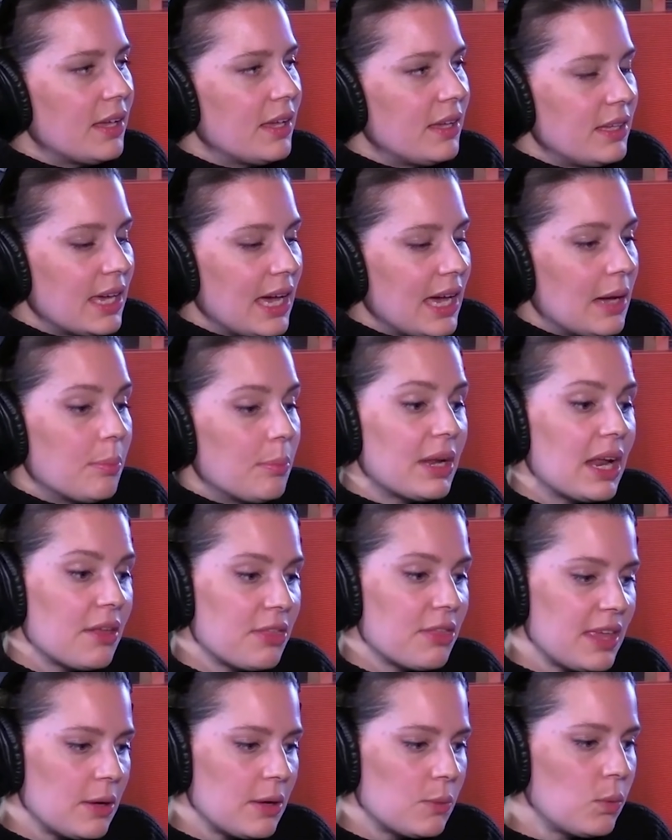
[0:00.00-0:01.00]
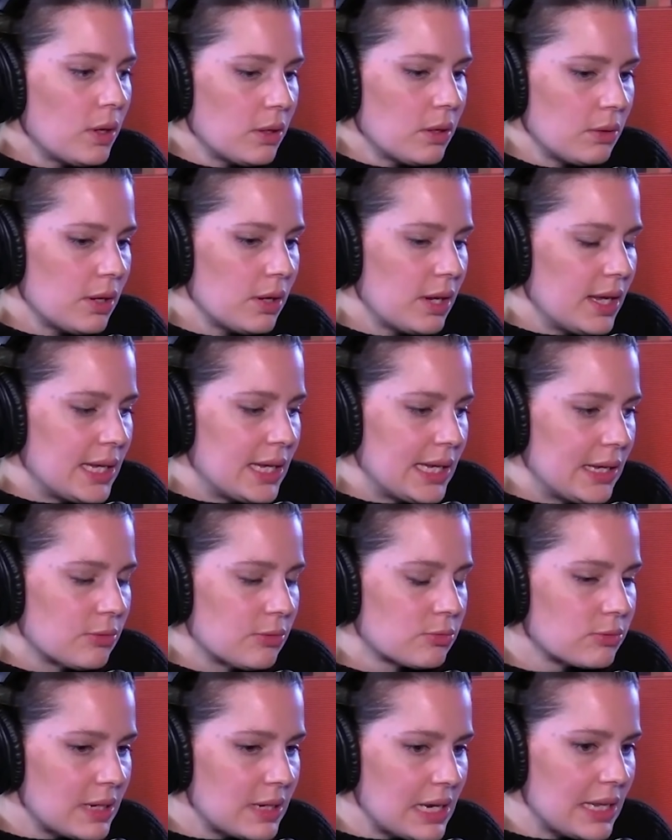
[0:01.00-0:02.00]
Yeah, but I think one
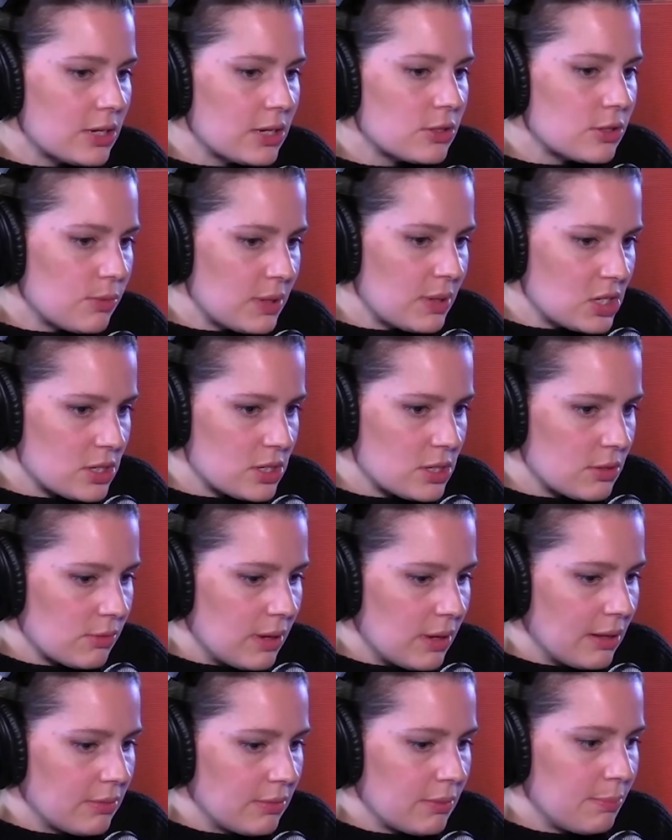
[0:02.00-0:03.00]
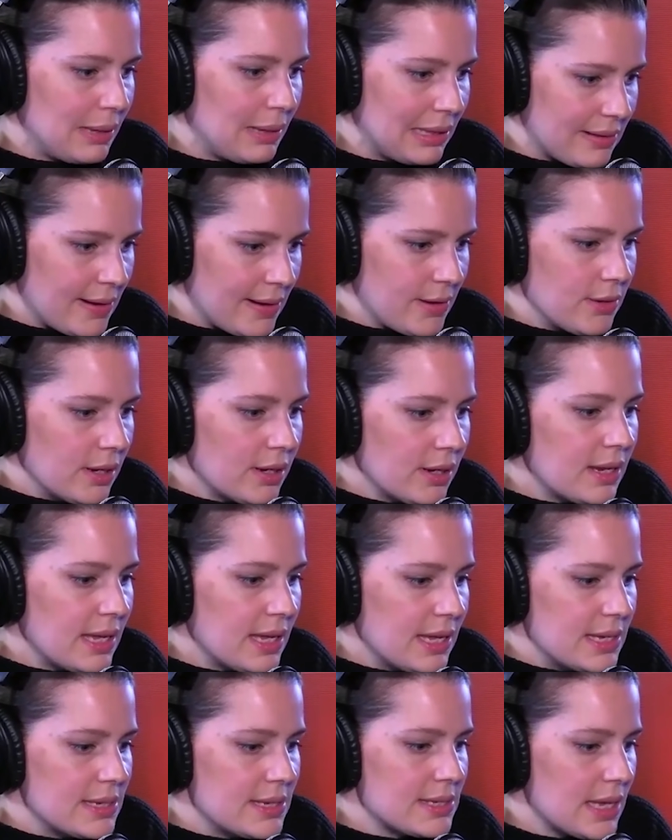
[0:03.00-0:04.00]
really good question around Peltarion
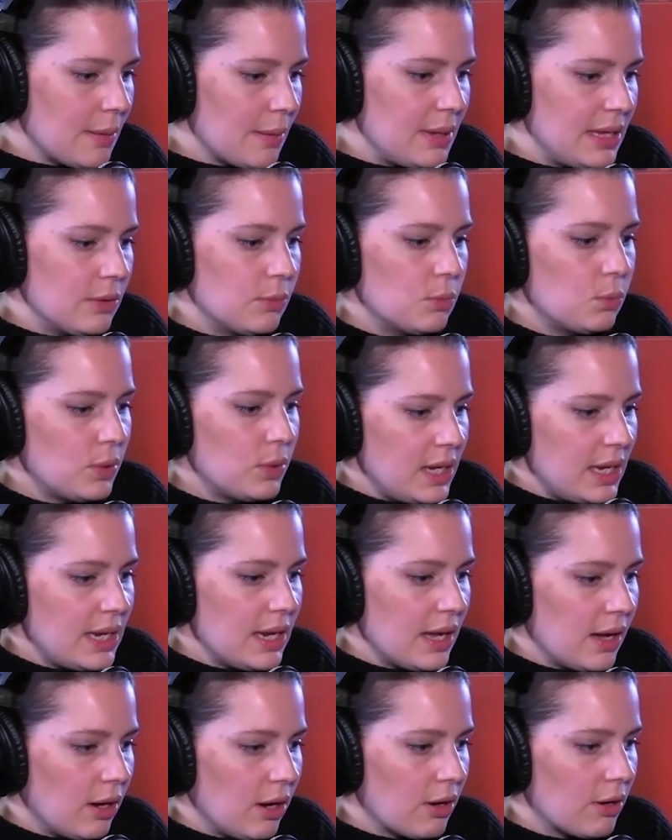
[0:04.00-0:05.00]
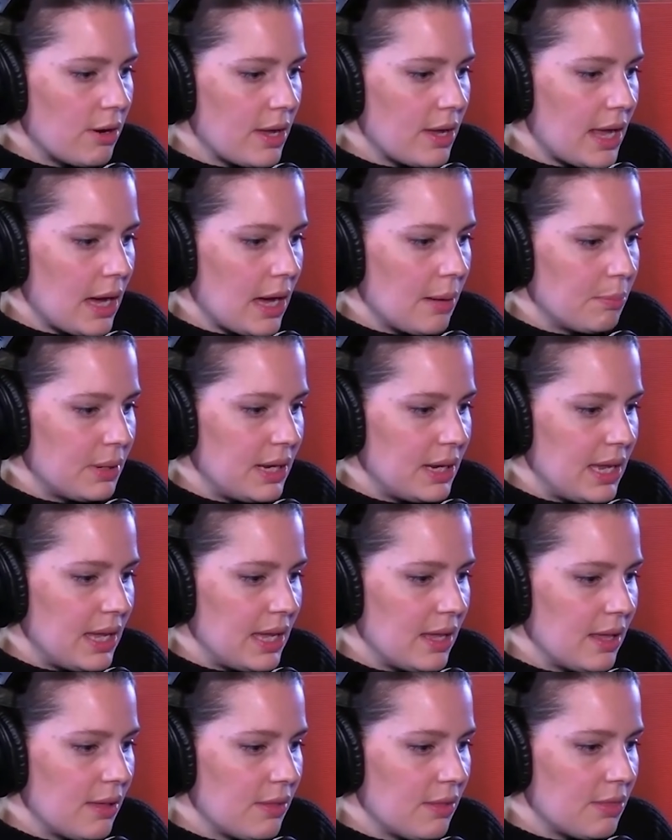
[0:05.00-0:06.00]
is, I mean, we are a
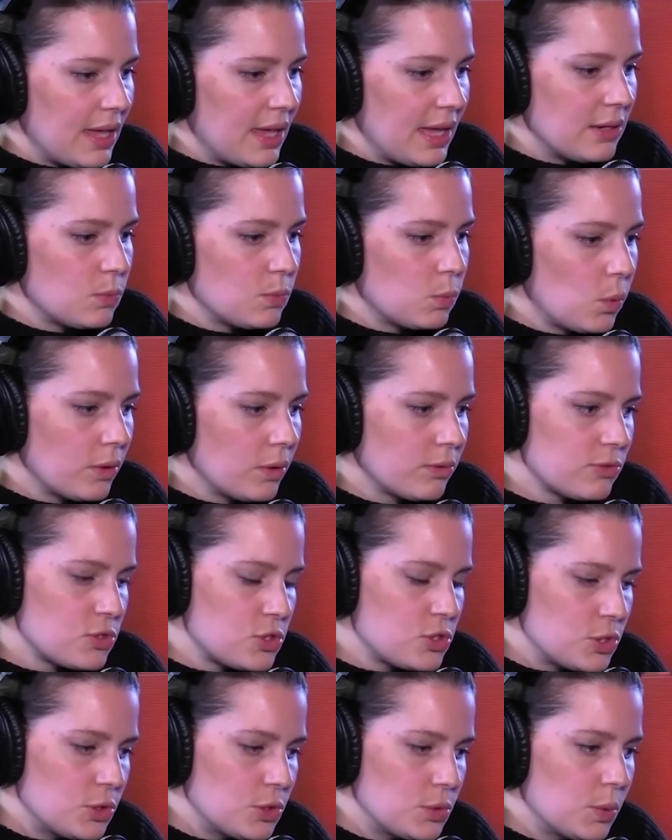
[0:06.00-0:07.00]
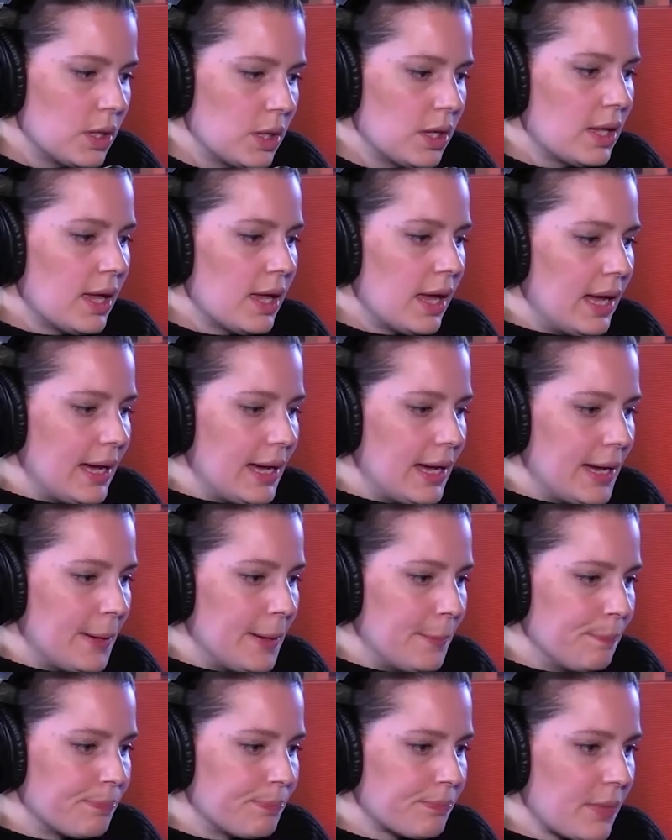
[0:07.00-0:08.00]
company that want to
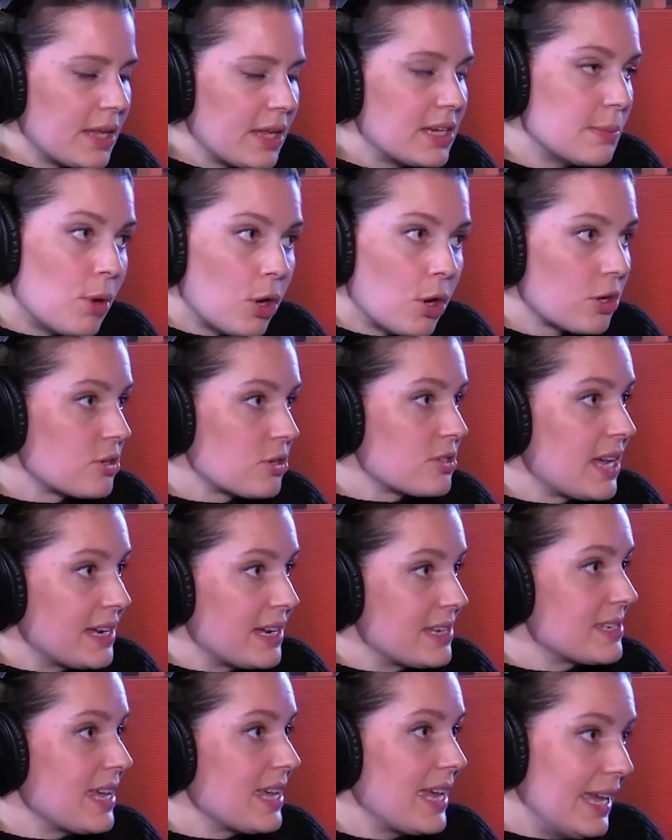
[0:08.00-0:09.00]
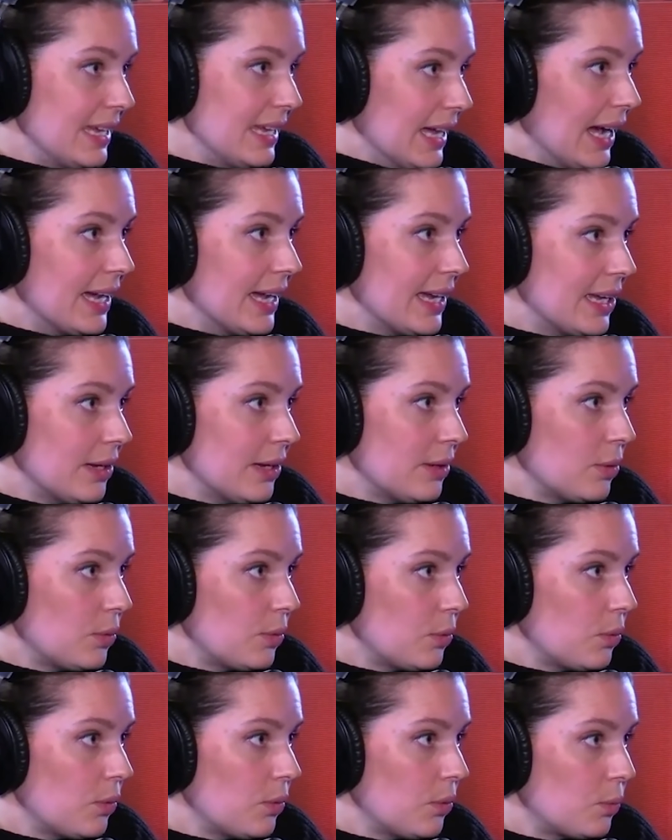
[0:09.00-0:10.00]
democratize AI.
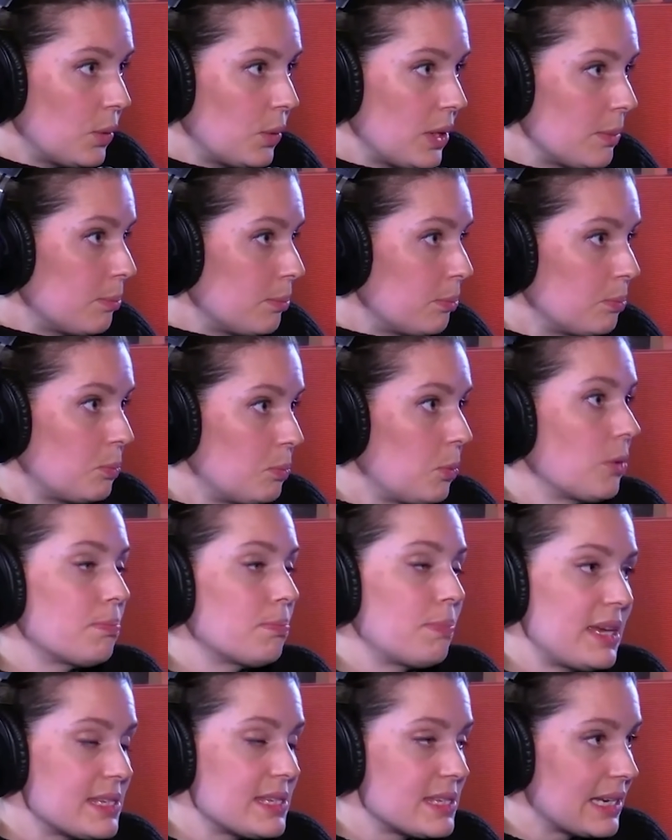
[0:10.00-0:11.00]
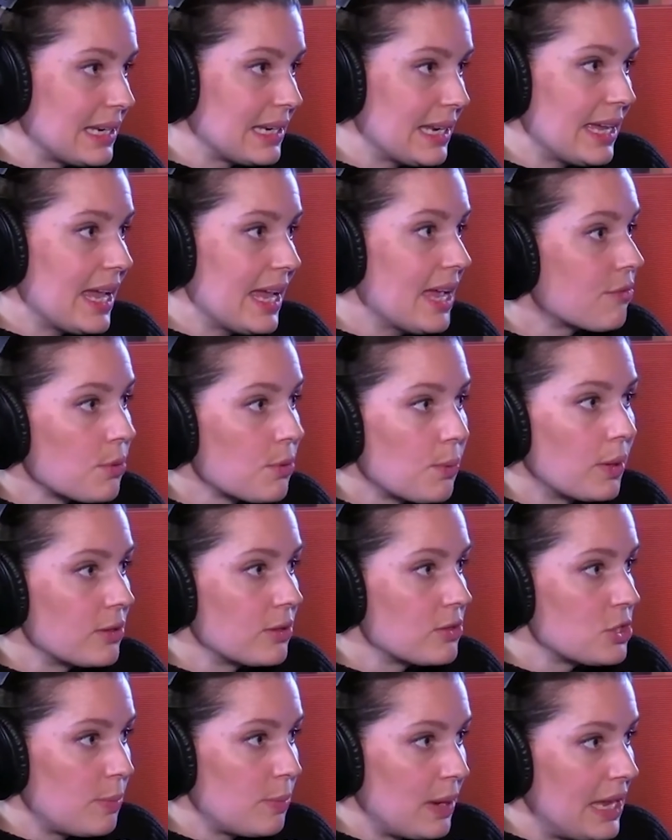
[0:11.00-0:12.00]
We want basically everyone
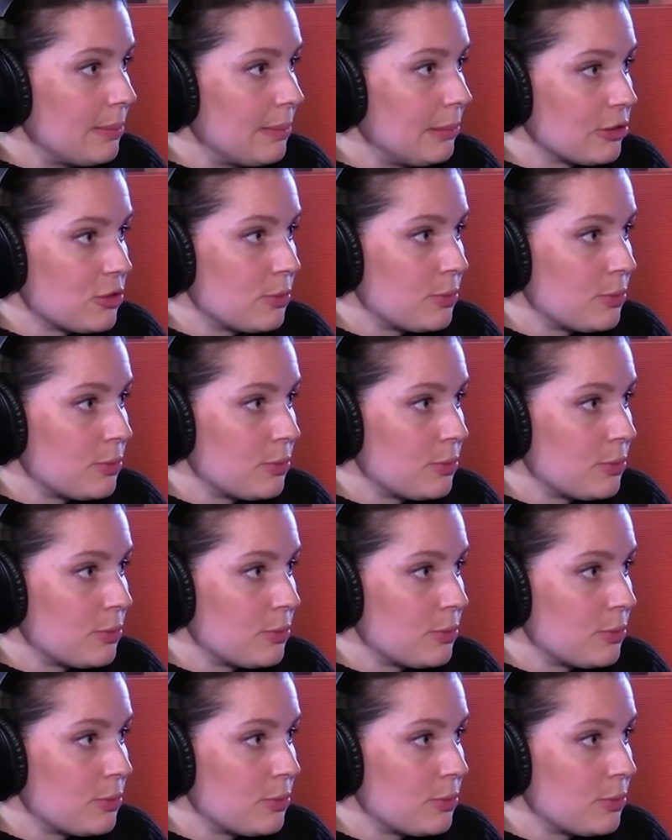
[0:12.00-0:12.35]
to be able to